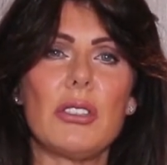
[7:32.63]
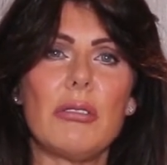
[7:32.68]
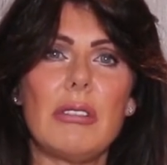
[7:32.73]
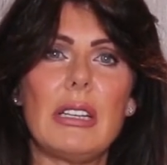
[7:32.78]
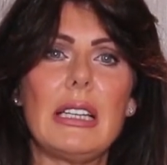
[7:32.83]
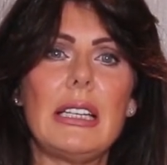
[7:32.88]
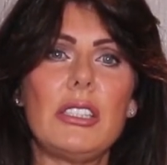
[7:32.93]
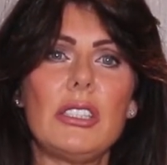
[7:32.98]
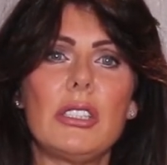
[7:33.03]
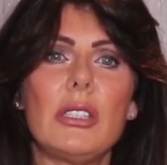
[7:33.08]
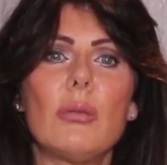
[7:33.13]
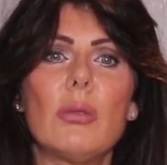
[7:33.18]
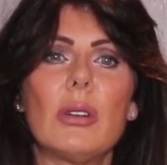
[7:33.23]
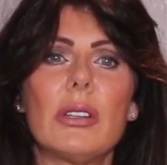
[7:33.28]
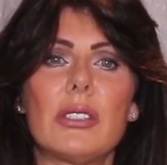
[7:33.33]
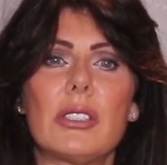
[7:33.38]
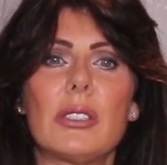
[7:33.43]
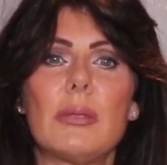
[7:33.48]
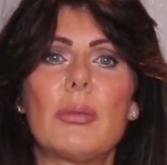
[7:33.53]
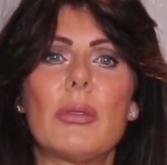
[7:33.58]
You really do
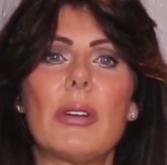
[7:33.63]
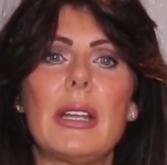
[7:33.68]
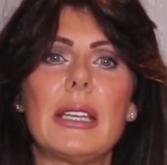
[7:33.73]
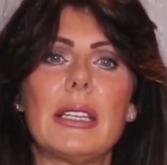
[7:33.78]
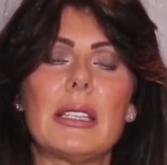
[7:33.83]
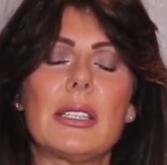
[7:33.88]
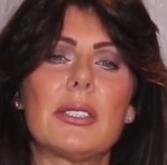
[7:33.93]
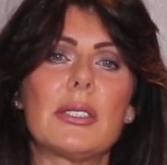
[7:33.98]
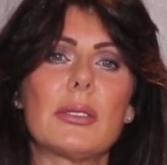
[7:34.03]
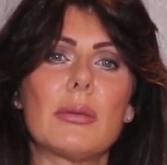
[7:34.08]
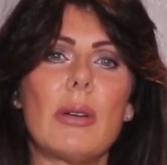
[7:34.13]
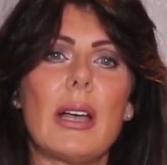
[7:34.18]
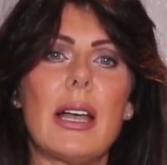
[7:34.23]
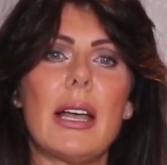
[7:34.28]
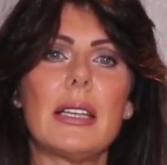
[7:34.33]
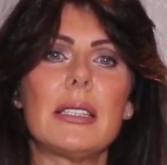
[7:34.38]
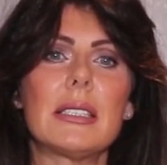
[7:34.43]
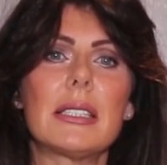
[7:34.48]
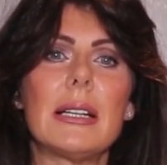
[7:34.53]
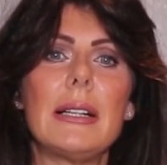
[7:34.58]
want to break a
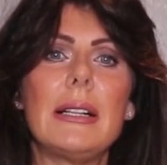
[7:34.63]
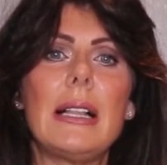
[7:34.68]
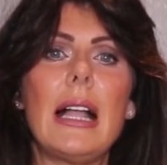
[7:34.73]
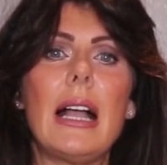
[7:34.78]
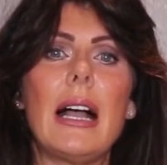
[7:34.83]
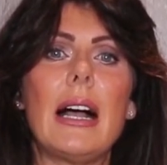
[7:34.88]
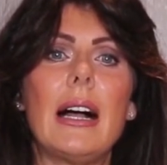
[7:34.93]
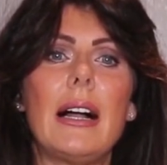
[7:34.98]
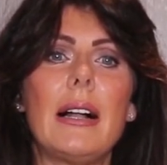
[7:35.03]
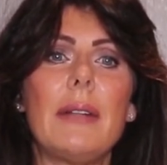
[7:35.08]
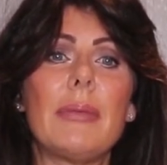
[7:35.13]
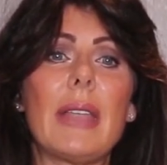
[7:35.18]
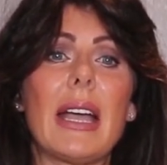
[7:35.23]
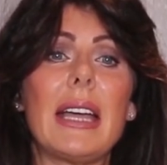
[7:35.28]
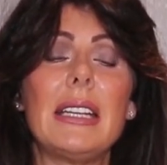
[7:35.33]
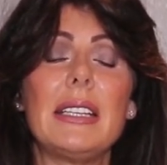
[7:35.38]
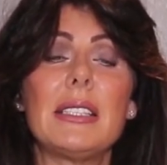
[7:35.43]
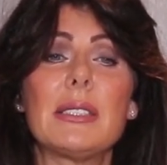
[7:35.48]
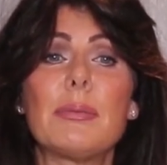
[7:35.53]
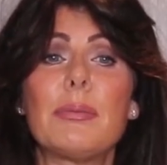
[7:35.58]
sweat,
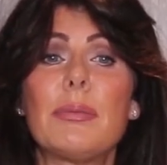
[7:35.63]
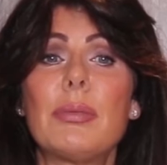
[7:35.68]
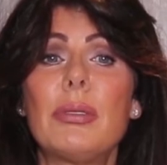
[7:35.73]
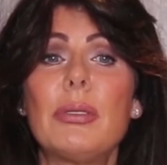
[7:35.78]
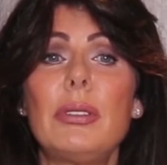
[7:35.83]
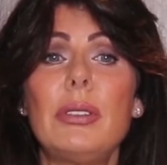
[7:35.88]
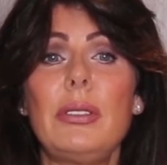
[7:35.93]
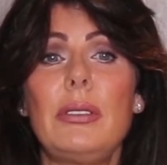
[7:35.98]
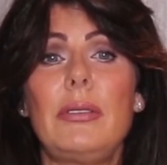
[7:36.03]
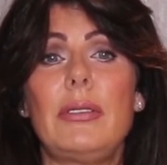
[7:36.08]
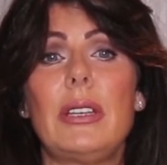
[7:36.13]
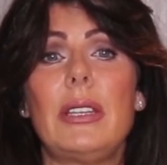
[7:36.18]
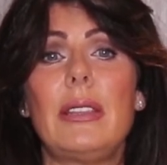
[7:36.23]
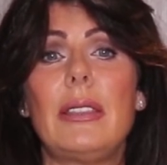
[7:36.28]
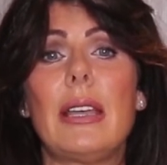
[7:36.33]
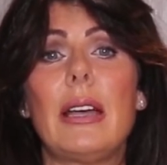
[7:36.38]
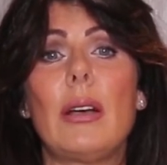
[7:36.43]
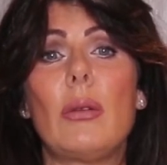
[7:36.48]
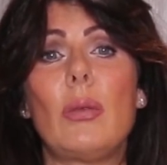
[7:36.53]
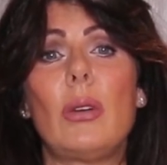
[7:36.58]
and it's proven
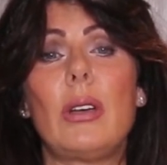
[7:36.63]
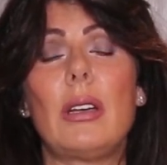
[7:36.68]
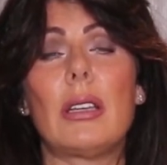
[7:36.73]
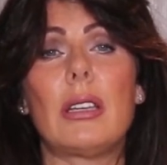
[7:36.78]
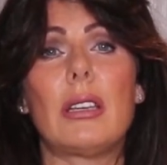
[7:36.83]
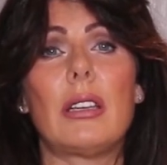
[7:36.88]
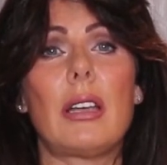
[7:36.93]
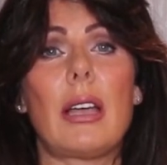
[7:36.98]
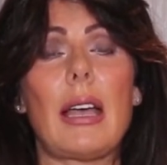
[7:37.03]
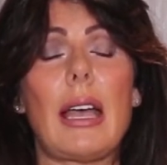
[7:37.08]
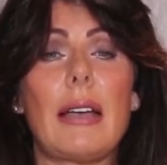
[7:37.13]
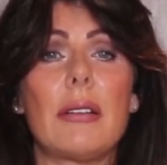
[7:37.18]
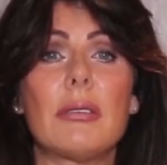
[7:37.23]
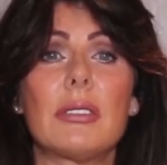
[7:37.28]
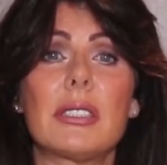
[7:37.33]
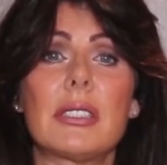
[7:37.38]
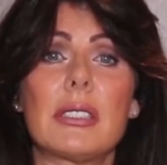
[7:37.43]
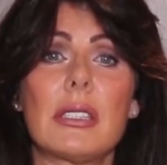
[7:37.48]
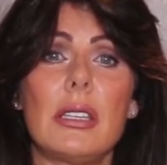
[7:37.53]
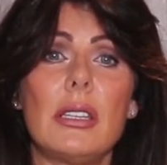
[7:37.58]
that
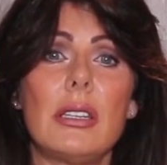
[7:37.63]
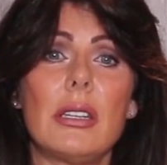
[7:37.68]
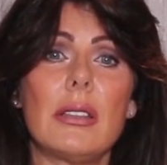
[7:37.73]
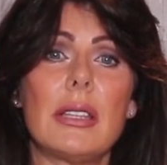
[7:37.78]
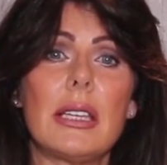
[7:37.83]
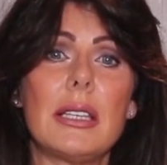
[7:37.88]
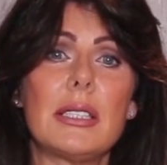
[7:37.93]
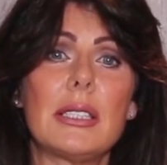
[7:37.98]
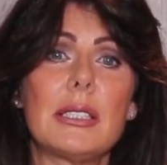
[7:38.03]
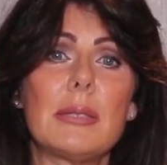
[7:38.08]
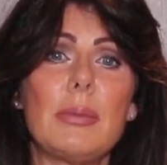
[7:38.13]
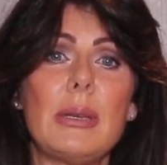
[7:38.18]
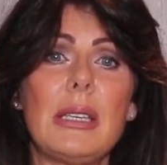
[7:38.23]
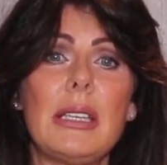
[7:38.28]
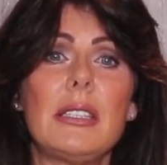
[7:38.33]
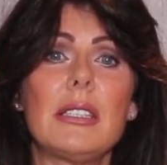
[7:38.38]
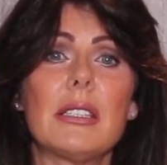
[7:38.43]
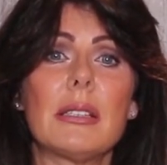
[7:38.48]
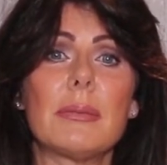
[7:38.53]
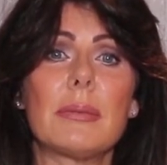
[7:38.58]
workouts, you know, they
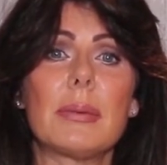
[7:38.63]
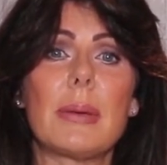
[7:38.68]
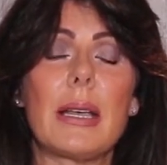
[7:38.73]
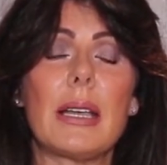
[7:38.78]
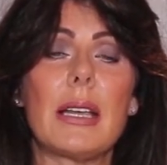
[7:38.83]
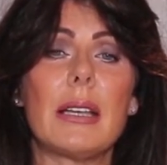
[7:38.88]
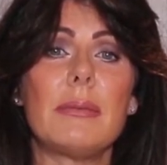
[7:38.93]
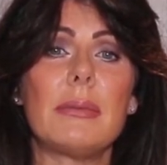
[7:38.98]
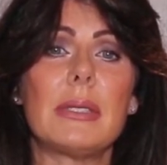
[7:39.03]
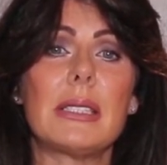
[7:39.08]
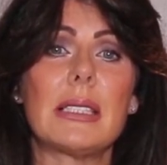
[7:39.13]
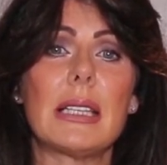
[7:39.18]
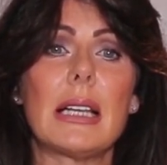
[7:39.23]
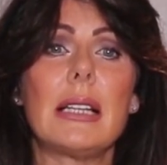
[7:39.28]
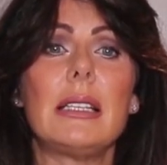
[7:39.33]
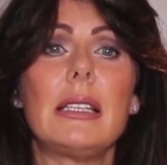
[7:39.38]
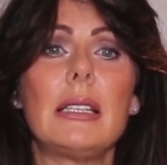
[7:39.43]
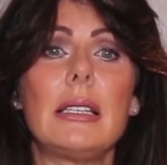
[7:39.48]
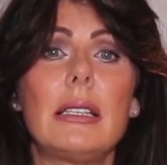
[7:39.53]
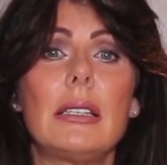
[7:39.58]
speed up
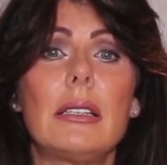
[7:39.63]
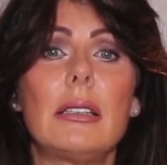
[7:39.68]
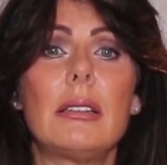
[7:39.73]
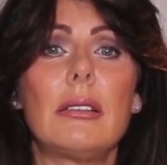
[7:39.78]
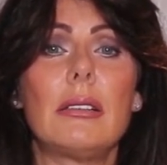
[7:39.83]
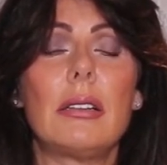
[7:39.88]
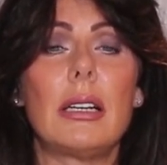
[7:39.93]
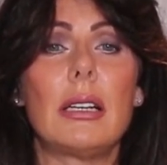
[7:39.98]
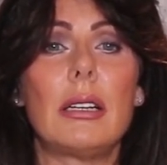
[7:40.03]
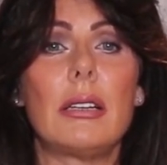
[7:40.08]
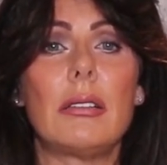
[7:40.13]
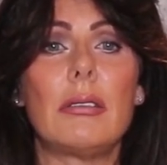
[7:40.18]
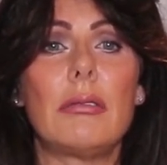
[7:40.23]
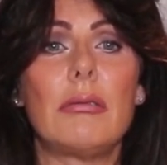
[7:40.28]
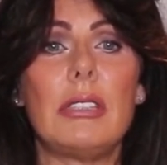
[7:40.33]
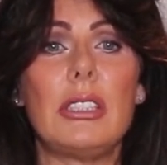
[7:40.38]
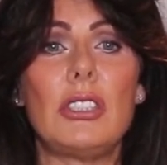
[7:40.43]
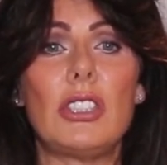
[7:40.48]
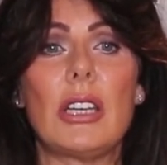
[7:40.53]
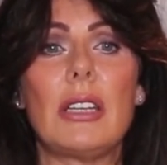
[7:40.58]
cellular
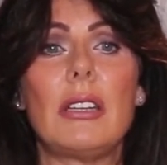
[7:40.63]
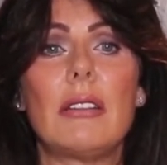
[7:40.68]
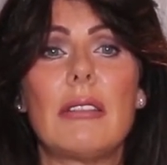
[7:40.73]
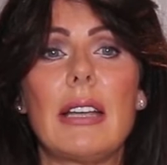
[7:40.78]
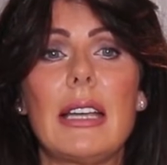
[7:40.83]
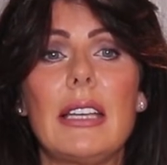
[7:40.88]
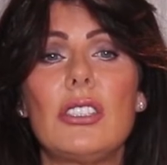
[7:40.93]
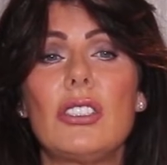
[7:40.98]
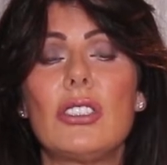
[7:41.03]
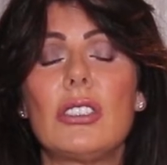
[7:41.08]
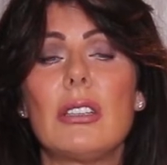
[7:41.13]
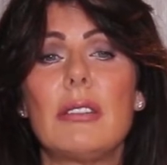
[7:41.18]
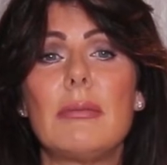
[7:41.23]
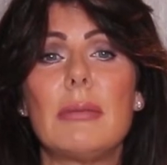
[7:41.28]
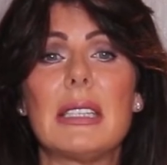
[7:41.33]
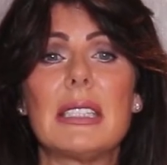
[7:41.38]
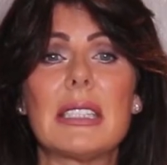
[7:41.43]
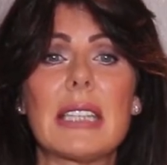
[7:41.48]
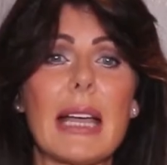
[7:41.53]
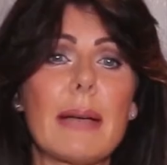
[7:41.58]
regeneration,
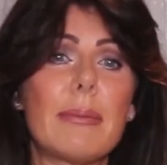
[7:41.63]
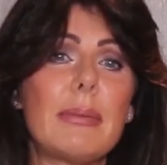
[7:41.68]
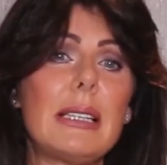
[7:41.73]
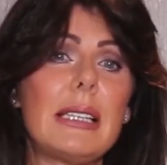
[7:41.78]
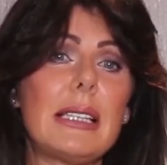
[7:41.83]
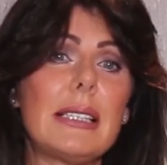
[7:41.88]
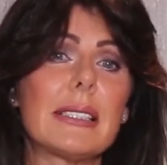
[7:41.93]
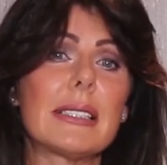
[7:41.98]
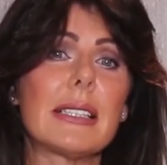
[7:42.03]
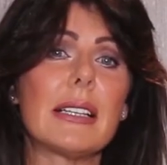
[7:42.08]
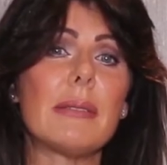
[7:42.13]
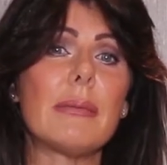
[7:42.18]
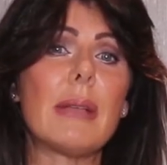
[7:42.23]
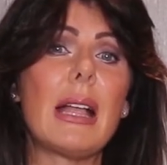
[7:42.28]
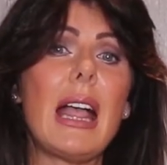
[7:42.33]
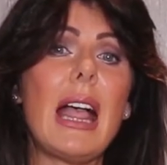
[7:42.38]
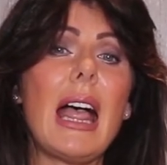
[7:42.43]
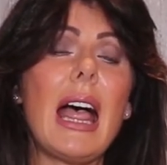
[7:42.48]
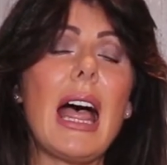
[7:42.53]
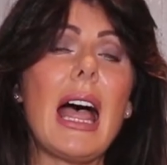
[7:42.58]
metabolism,
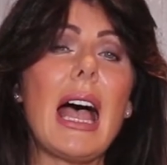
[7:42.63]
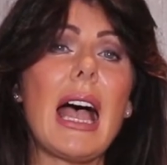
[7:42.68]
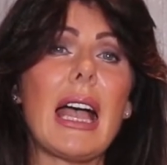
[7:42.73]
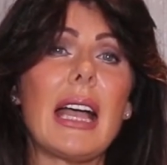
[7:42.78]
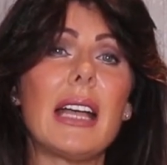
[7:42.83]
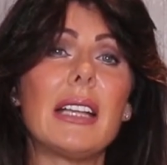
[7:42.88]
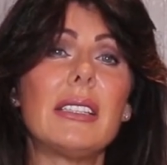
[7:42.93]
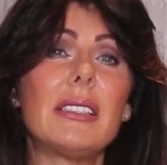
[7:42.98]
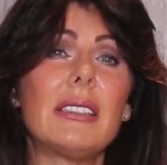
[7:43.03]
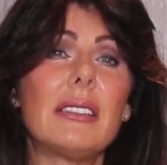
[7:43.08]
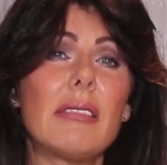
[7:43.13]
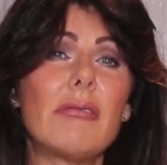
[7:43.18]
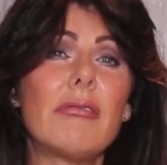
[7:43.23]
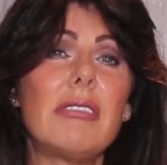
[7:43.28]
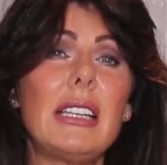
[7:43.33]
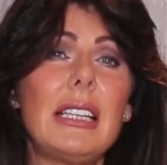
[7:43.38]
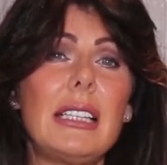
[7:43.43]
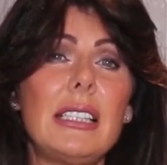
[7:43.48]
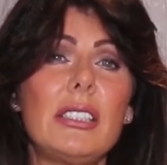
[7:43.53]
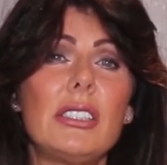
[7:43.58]
and
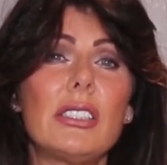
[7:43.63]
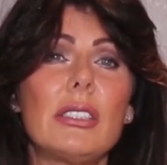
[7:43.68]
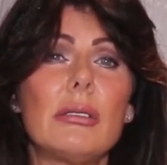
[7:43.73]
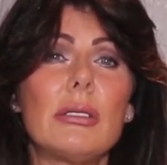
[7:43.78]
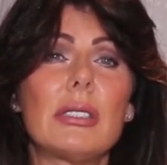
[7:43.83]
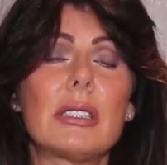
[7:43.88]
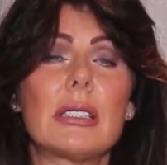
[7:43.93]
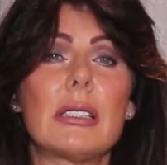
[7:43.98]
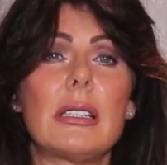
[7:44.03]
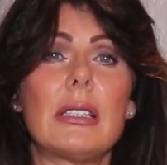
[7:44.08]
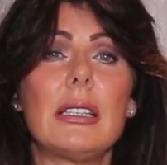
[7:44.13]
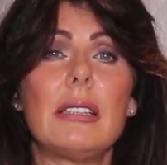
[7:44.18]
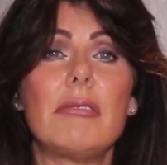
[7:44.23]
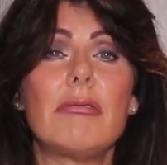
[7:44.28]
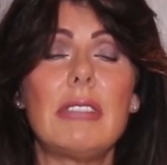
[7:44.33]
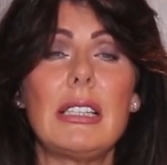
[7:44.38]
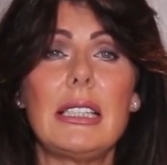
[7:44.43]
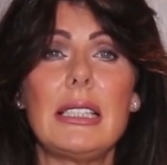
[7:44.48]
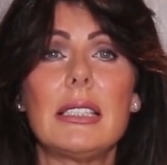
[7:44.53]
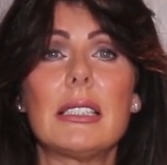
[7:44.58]
it
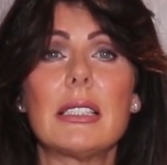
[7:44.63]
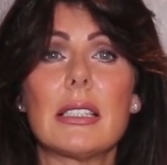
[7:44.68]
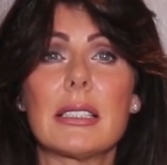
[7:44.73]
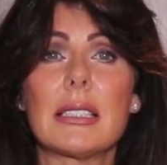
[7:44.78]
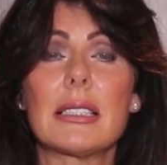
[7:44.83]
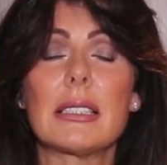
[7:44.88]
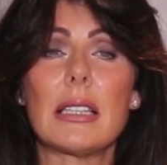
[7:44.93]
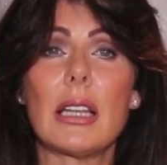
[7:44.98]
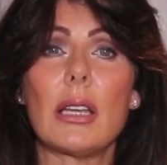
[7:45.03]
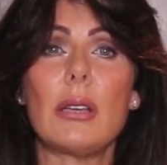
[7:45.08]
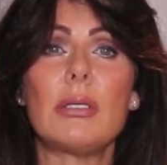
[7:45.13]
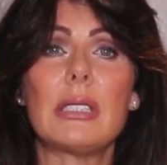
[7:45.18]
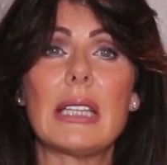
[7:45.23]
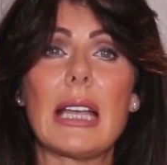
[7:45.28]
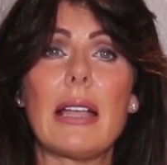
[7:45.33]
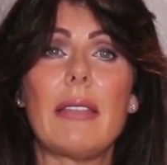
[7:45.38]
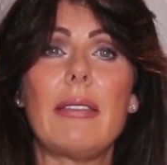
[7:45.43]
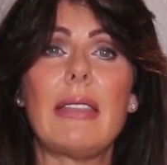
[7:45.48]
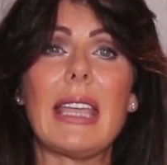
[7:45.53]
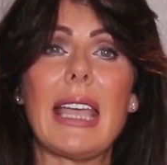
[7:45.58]
really does slow
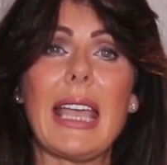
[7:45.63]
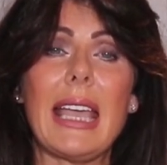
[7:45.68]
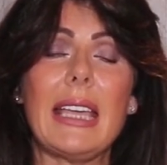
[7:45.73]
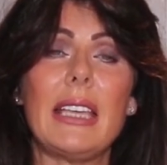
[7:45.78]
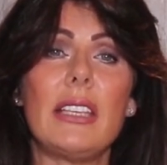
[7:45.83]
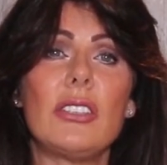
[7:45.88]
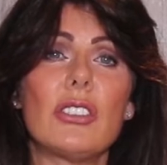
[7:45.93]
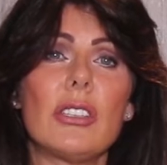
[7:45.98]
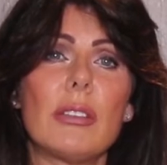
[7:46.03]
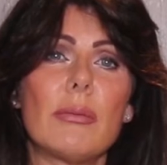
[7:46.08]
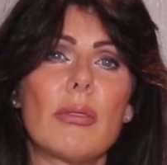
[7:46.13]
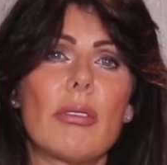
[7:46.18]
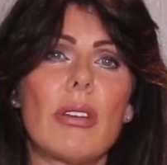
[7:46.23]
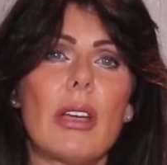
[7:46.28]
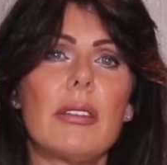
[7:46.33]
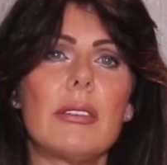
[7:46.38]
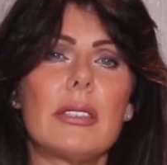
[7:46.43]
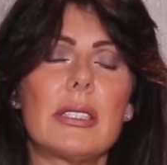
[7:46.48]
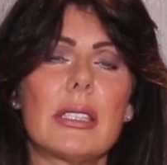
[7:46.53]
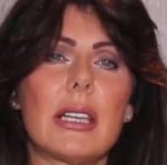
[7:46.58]
down the aging
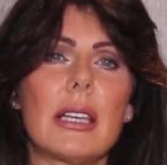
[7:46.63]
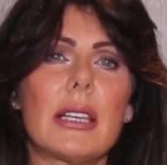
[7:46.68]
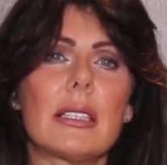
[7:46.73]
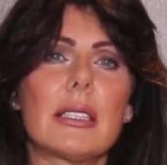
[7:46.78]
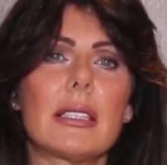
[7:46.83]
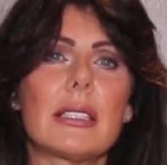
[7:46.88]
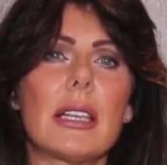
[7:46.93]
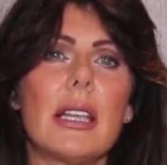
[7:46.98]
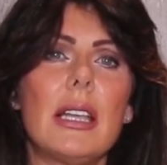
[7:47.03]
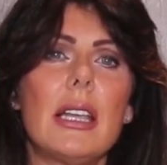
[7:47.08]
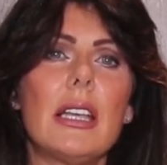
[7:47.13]
process.